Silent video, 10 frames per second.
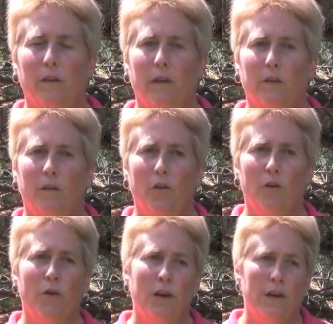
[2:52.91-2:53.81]
And
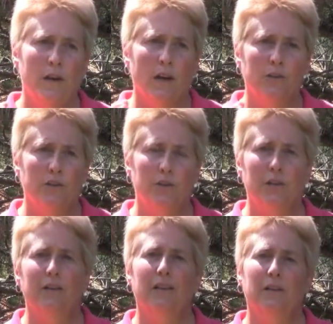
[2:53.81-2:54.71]
so a
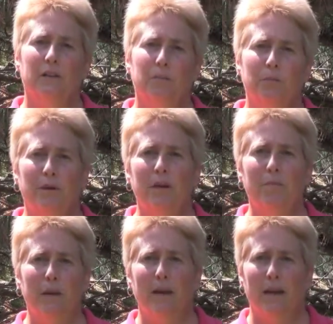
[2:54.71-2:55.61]
tree that looks pretty
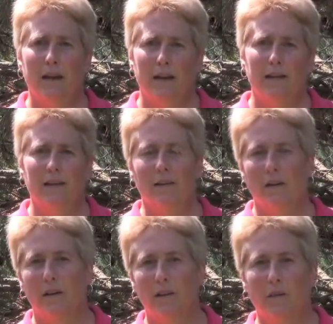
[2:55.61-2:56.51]
bad
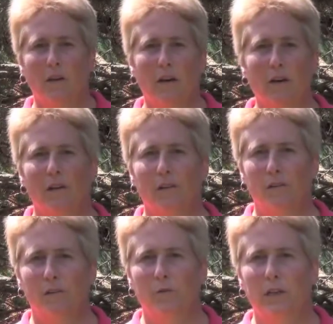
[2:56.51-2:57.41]
in the second or
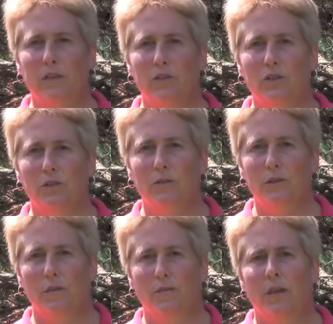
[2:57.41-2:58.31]
third week of June